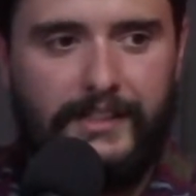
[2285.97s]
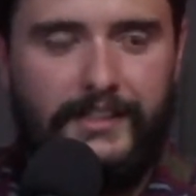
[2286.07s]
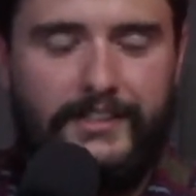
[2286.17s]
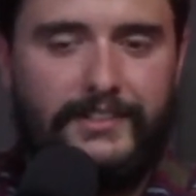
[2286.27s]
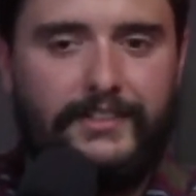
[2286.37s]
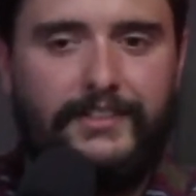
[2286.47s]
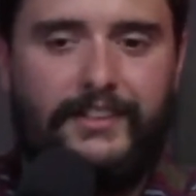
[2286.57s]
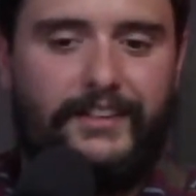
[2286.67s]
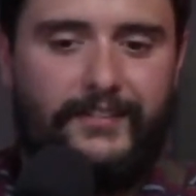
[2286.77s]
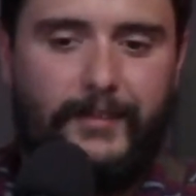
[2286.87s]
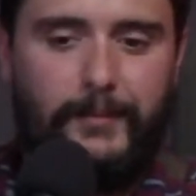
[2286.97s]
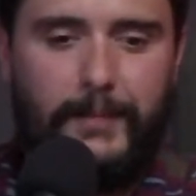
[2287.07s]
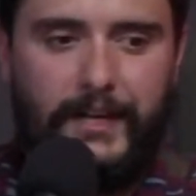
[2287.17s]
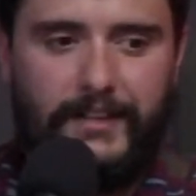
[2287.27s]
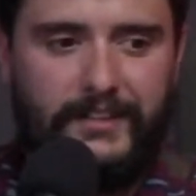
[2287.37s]
So I was like, in my
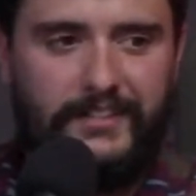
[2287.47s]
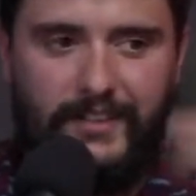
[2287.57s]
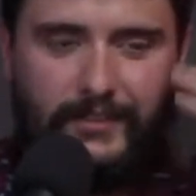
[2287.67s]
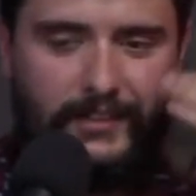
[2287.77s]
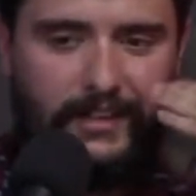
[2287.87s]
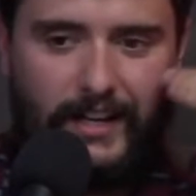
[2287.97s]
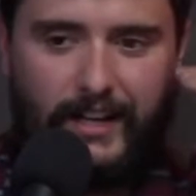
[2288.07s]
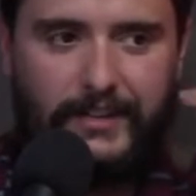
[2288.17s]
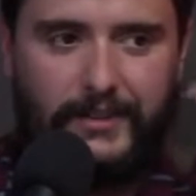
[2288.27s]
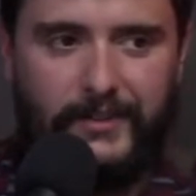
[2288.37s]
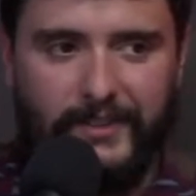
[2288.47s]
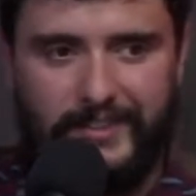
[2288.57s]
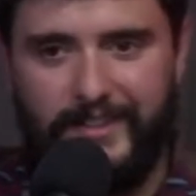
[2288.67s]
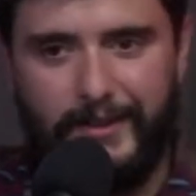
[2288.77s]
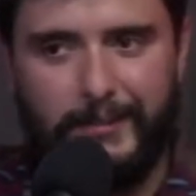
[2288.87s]
head, I was like, I gotta go into
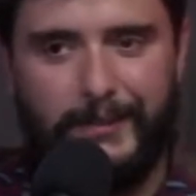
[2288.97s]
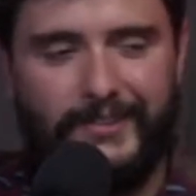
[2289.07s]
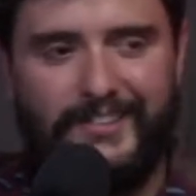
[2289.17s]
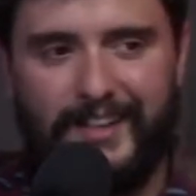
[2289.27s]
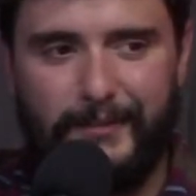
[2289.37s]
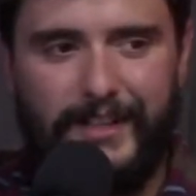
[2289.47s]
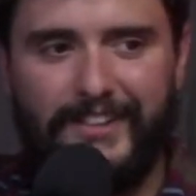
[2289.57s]
kill mode, take him out.